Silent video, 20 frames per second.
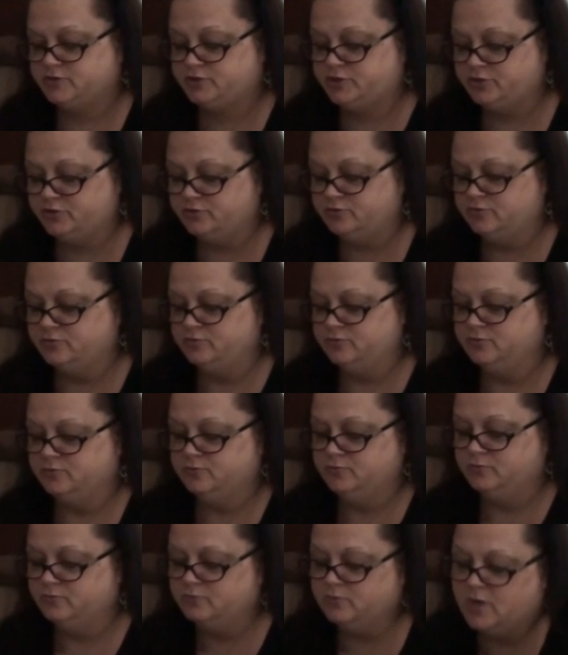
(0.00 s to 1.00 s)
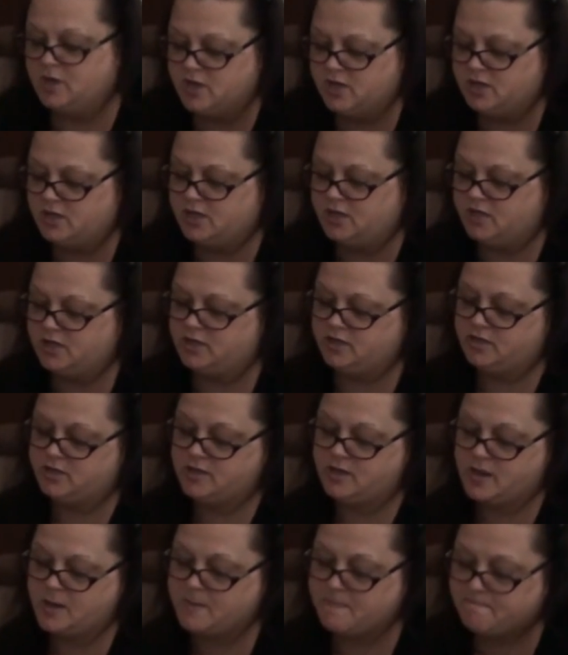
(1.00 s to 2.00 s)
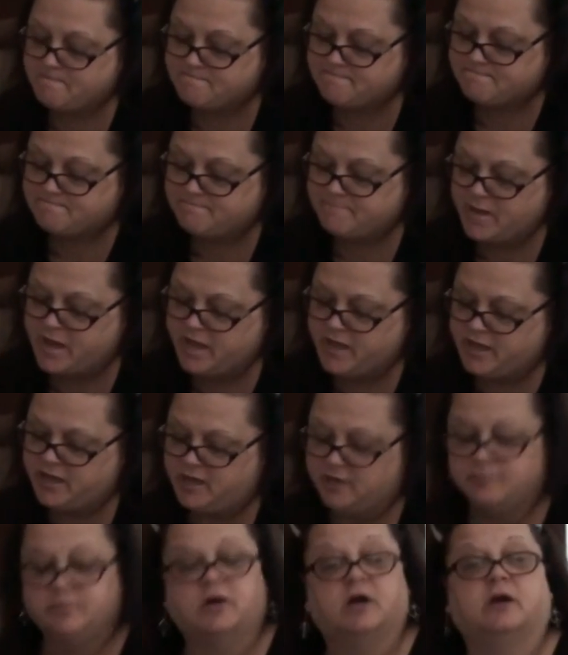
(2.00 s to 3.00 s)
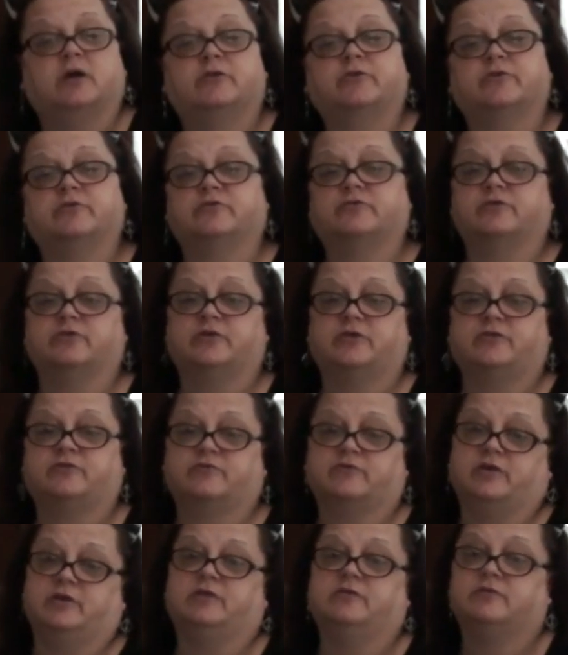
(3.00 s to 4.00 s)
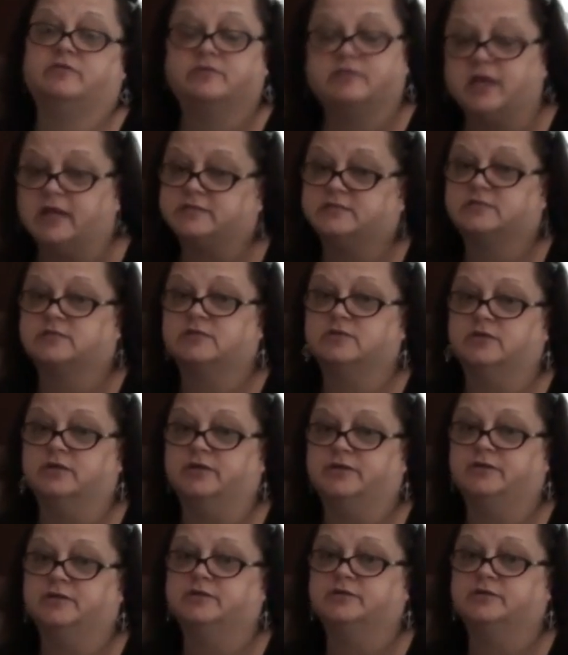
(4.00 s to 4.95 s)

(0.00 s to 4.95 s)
Two, one, bam, 133. That's good.